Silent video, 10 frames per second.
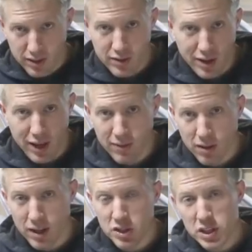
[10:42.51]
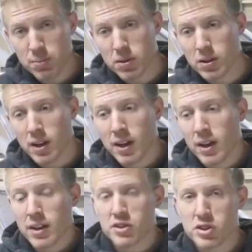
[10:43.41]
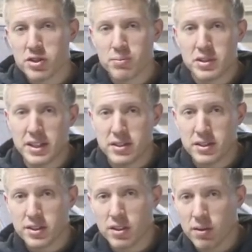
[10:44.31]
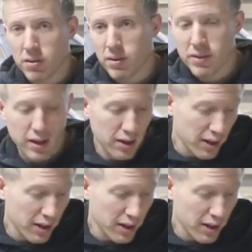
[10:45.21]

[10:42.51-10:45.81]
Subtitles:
It's a heck of a lot cheaper. Just some decent stuff off there.